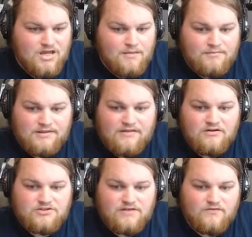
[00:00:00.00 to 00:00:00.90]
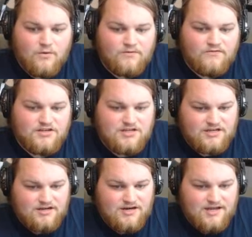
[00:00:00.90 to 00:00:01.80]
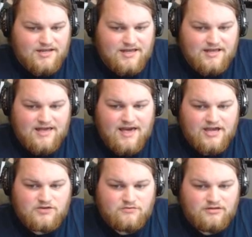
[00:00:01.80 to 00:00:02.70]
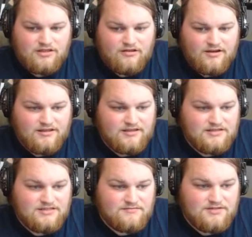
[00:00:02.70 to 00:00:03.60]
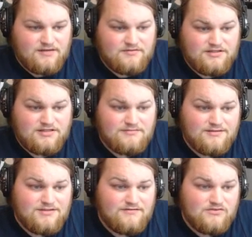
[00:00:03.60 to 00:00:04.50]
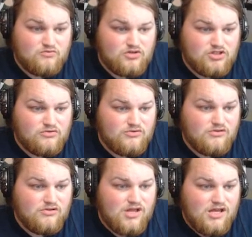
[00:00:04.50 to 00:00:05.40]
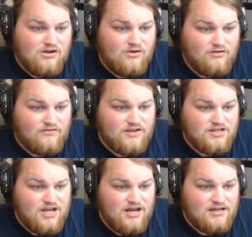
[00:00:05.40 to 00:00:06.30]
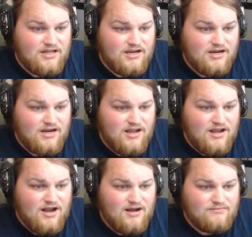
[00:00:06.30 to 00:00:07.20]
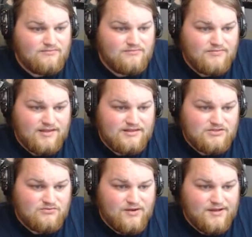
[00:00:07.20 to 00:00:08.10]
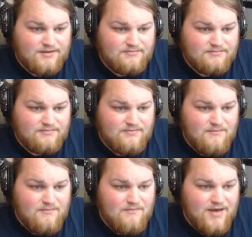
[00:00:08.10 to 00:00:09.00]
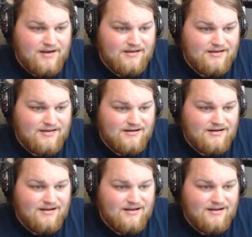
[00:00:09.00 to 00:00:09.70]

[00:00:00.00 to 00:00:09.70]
But then they also have goldfish on here. I casually look at these sometimes, because sometimes they have some really cool goldfish on here, like this random betta here.